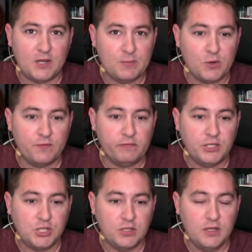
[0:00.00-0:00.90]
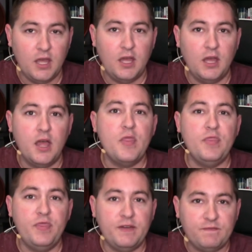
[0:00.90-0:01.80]
in the book of Revelation?
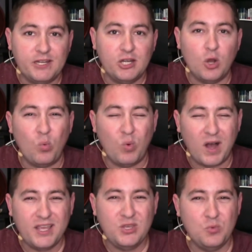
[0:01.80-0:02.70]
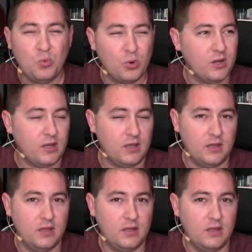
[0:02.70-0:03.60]
Then figure out why you worry.
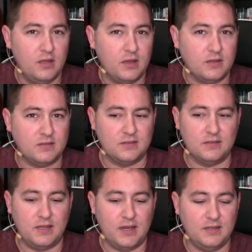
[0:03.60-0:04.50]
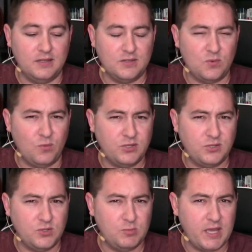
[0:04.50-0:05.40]
Because God doesn't want you
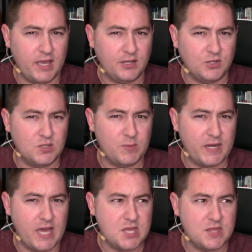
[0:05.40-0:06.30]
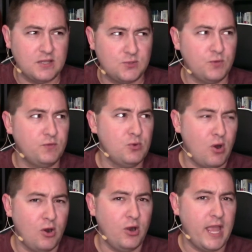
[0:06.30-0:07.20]
to be anxious about anything. So if you
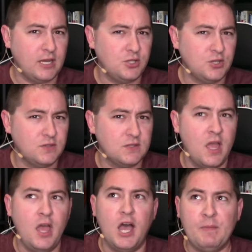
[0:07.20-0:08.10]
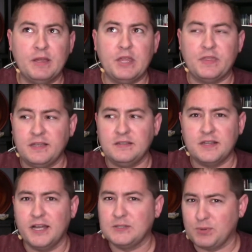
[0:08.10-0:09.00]
are anxious about the things
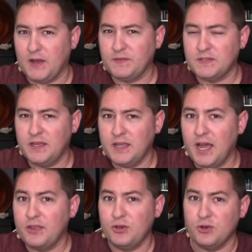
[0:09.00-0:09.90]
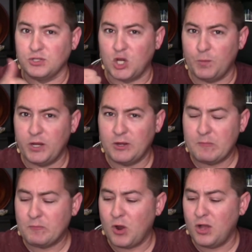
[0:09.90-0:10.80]
God's prophesying, either you're interpreting
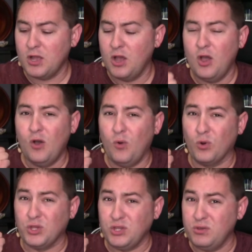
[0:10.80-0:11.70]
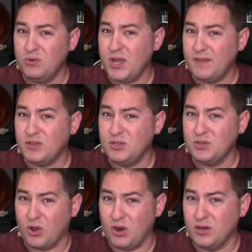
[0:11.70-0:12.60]
them wrong or you don't have a good
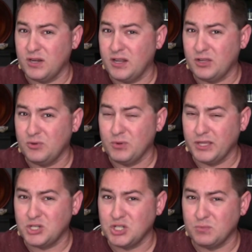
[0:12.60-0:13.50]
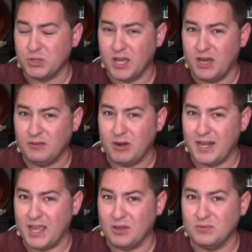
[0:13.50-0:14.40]
heart and a good relationship with God right
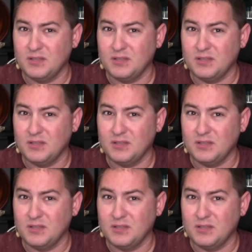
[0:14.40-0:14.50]
now.